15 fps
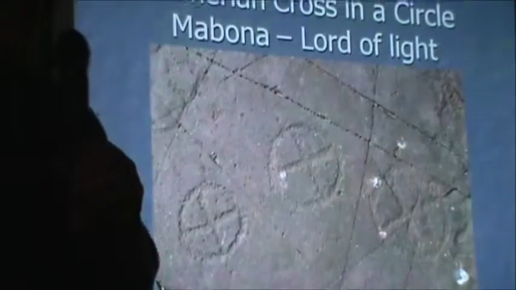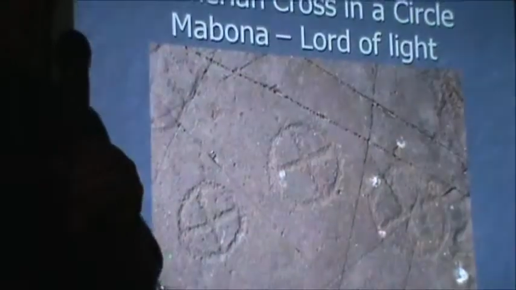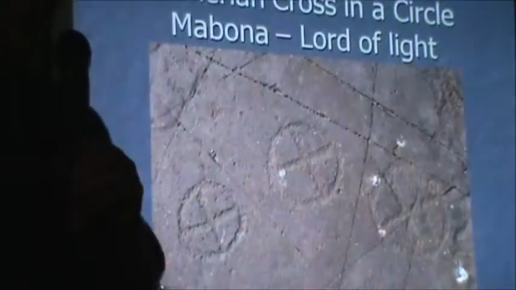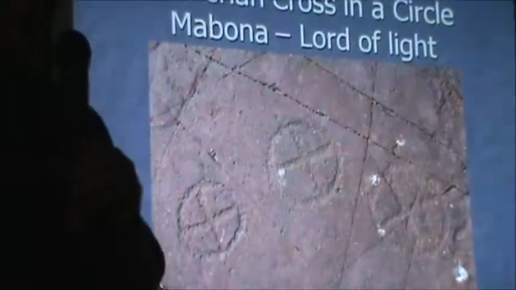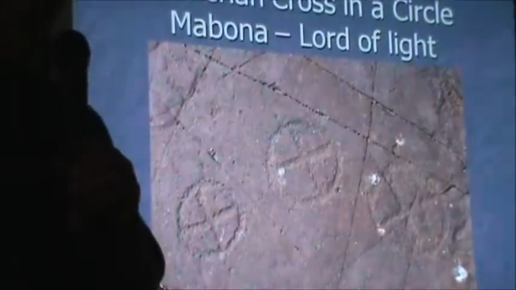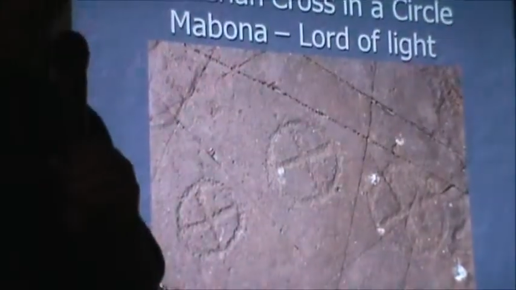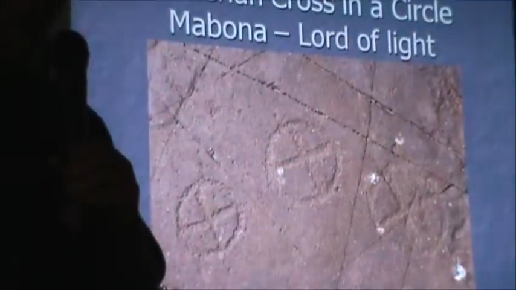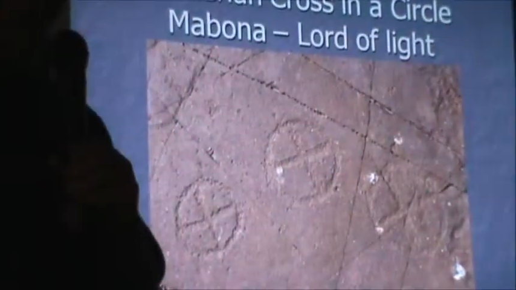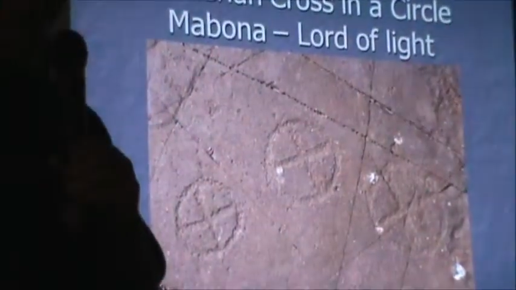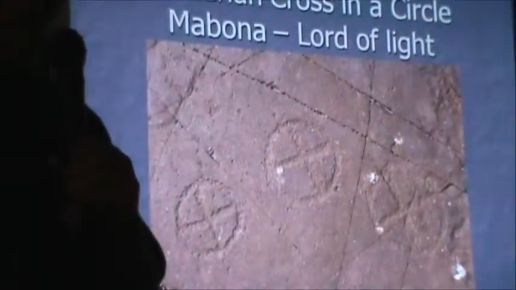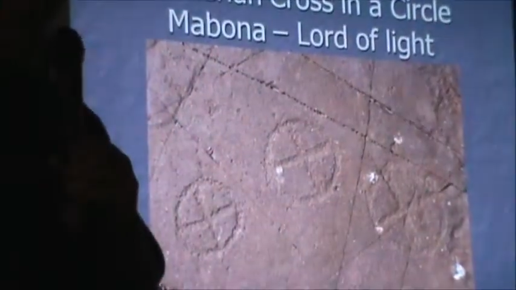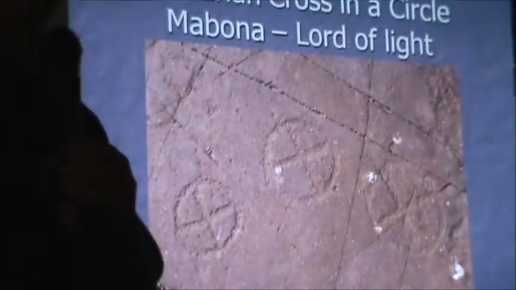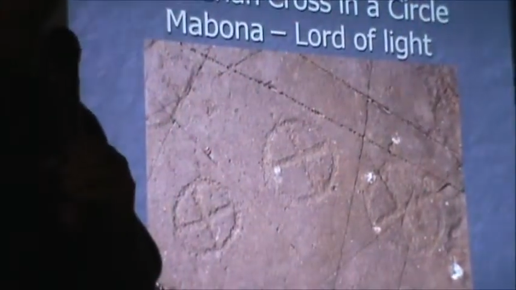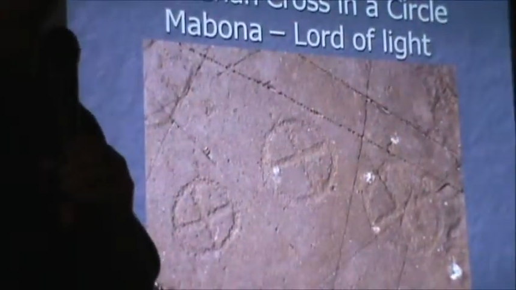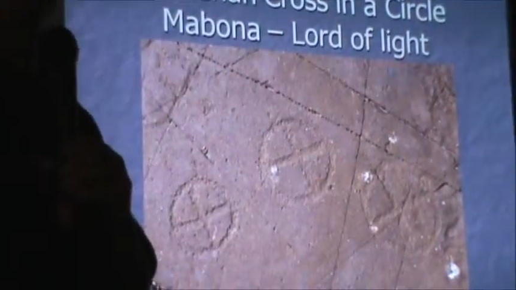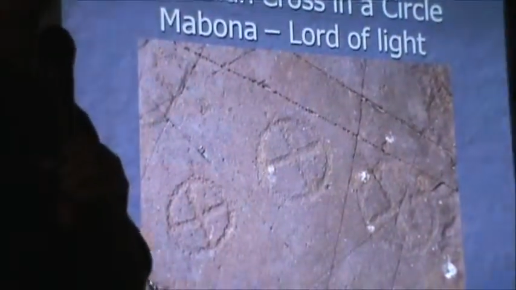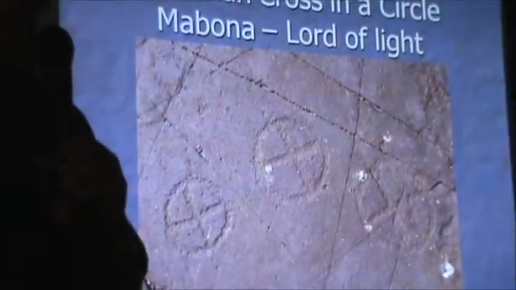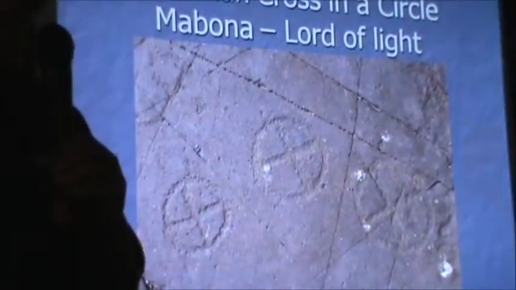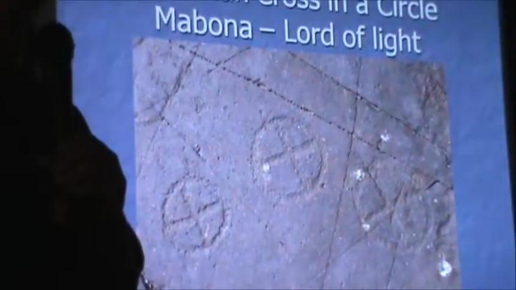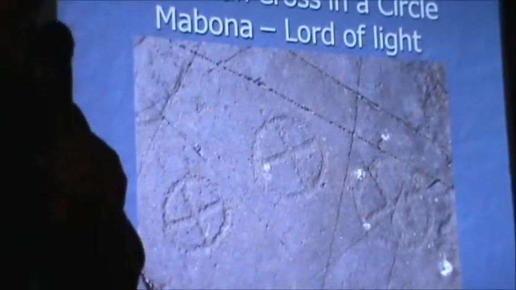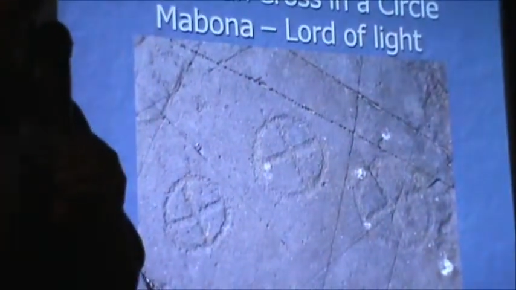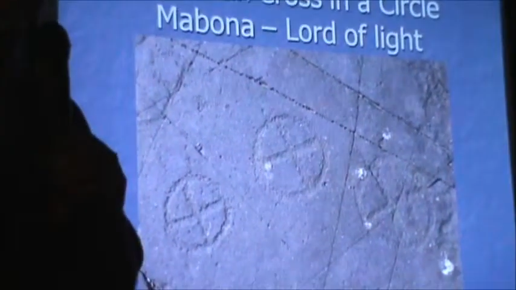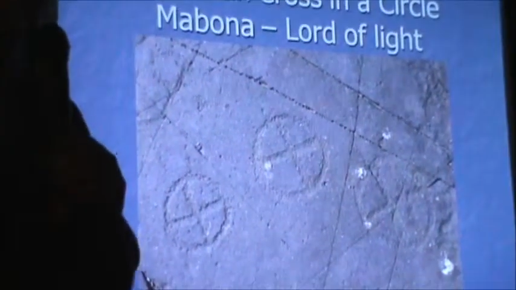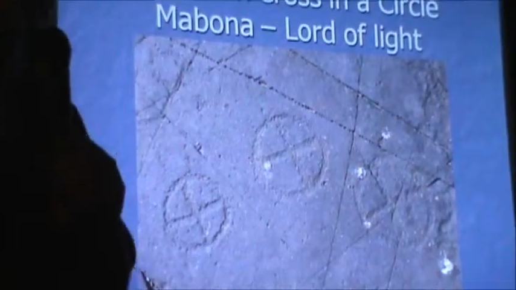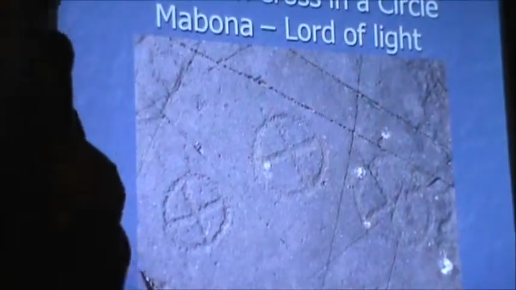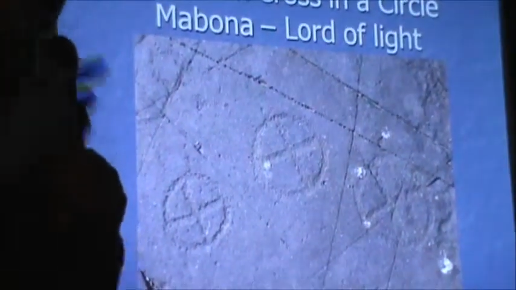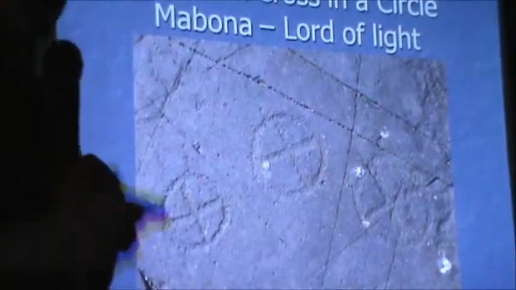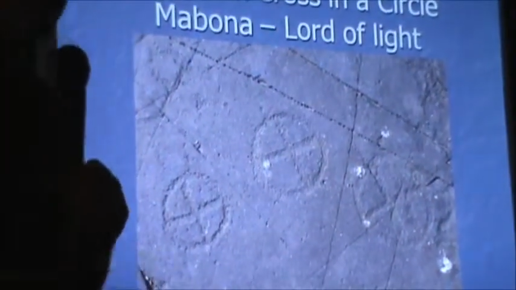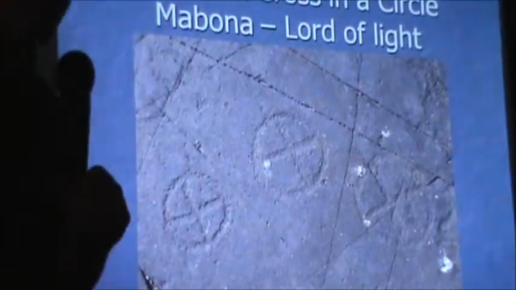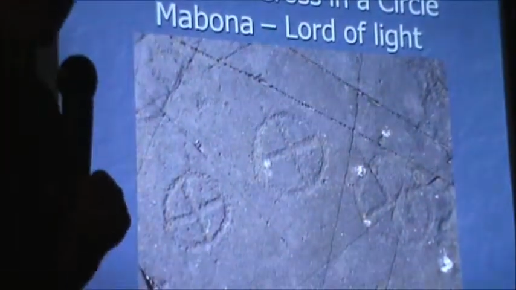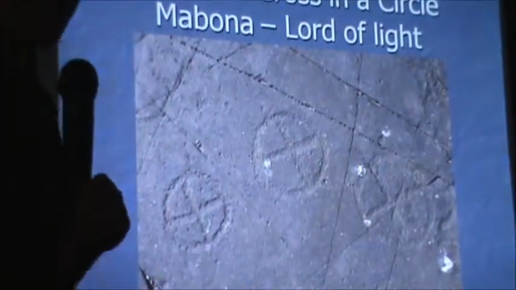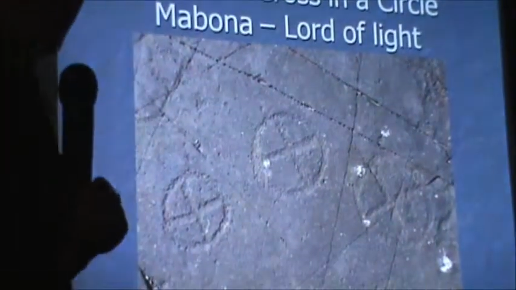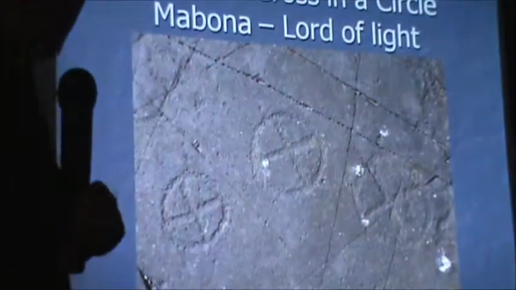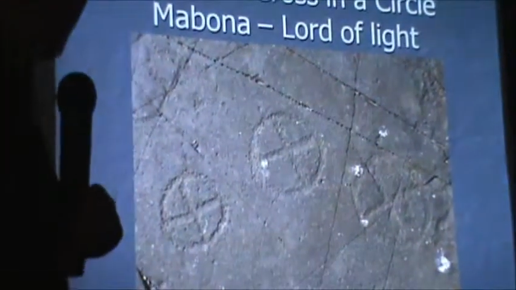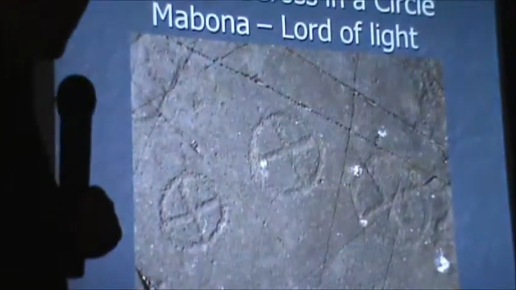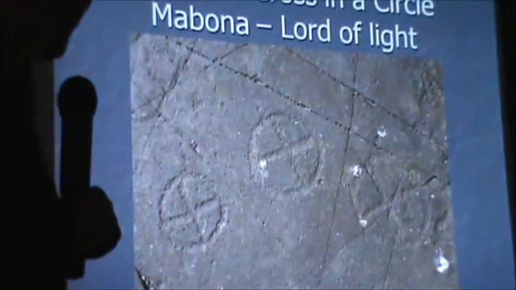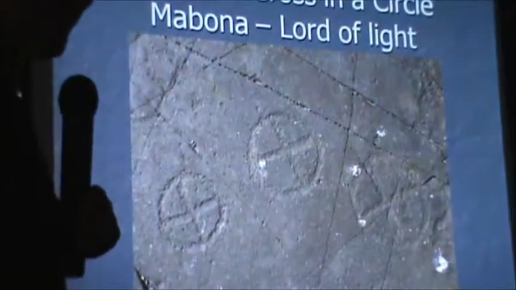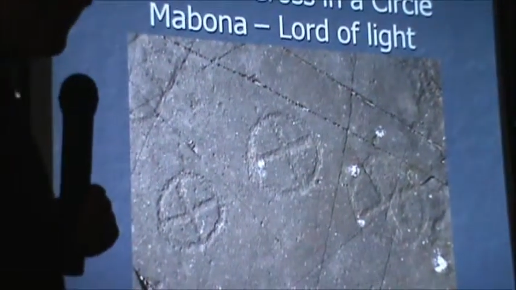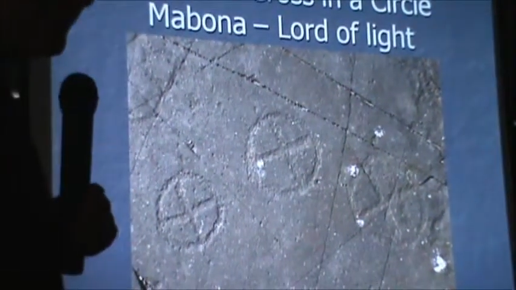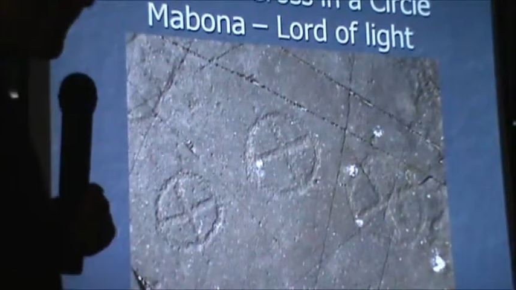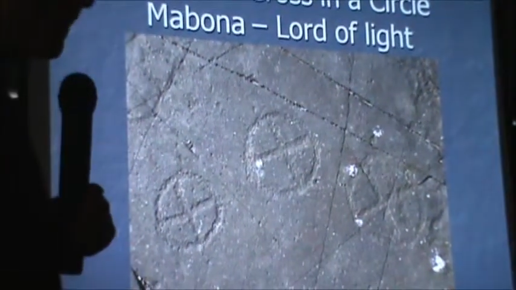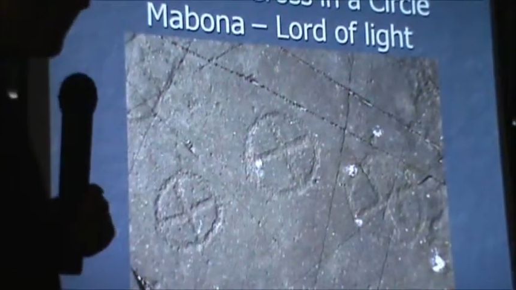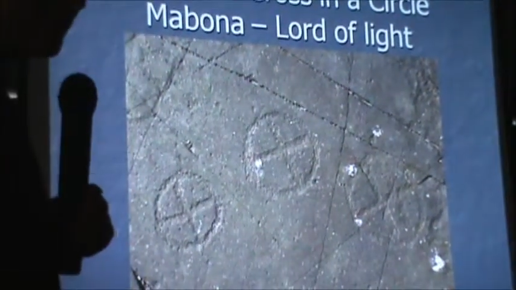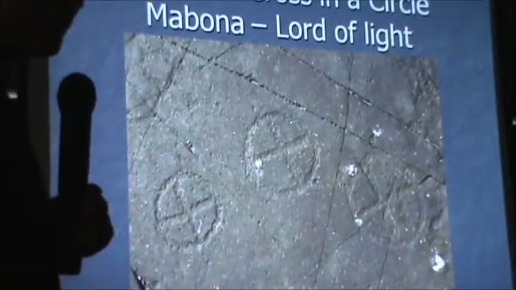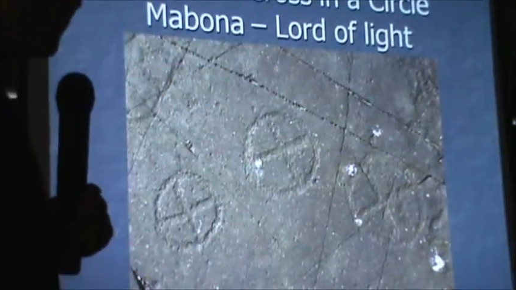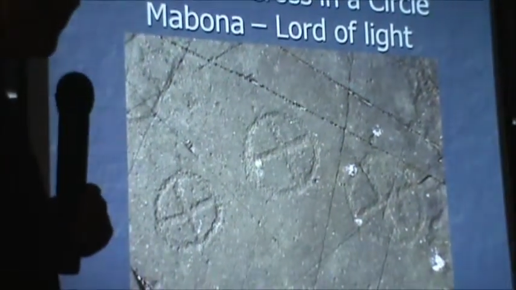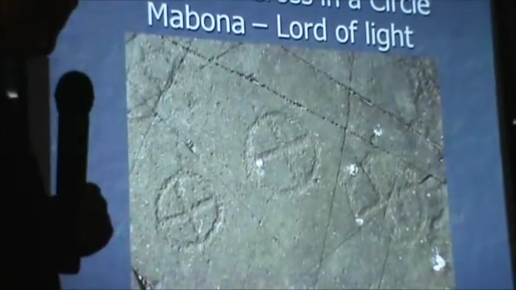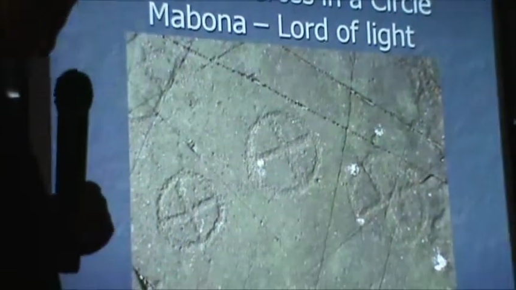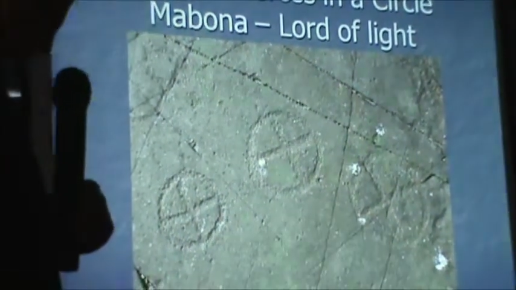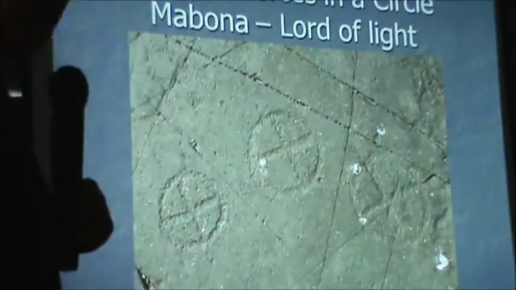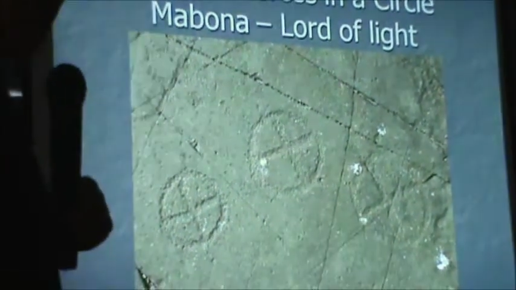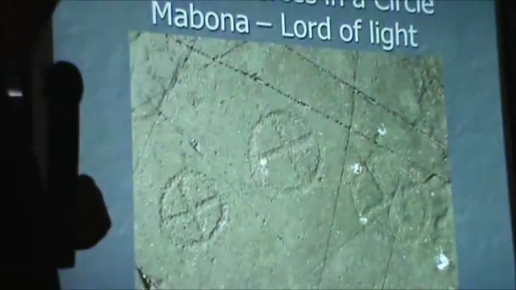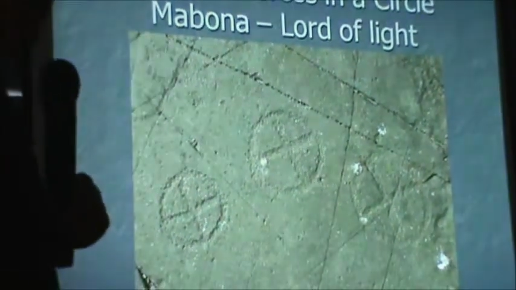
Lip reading: (no speaker visible)